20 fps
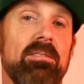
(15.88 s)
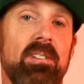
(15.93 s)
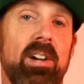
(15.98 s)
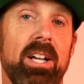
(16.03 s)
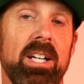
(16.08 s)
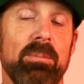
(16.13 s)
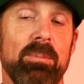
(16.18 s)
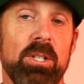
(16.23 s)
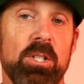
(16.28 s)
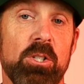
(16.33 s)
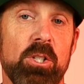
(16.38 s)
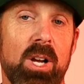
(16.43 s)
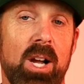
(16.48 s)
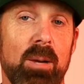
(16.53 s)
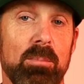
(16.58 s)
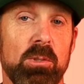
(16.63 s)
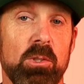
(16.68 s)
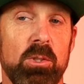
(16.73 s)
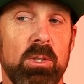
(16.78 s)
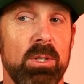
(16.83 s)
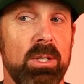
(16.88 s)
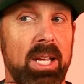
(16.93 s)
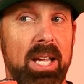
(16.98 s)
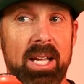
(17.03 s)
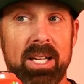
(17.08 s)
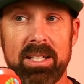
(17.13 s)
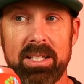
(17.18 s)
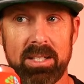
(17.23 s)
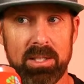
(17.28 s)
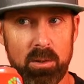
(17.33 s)
Vitamin Shoppe, so you
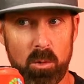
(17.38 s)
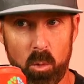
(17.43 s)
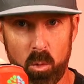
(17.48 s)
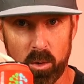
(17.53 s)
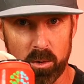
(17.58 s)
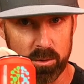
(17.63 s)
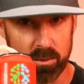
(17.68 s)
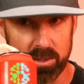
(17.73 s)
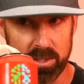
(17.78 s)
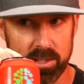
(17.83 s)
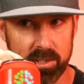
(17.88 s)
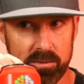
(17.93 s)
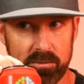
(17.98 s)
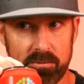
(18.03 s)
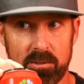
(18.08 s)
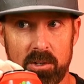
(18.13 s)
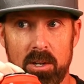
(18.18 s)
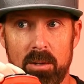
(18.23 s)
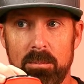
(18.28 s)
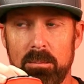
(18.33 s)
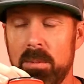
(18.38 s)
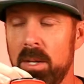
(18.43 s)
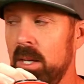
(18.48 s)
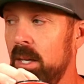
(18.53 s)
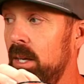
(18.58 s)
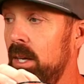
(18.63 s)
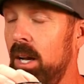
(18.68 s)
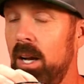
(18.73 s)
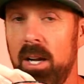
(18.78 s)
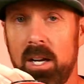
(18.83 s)
can't order this from
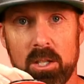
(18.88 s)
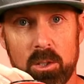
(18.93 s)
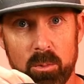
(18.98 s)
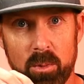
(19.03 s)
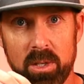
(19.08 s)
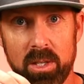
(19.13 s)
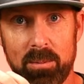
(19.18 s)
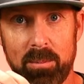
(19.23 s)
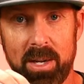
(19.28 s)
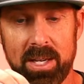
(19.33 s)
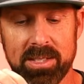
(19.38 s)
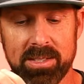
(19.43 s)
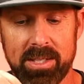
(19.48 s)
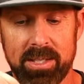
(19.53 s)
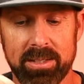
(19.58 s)
Gorilla Mind's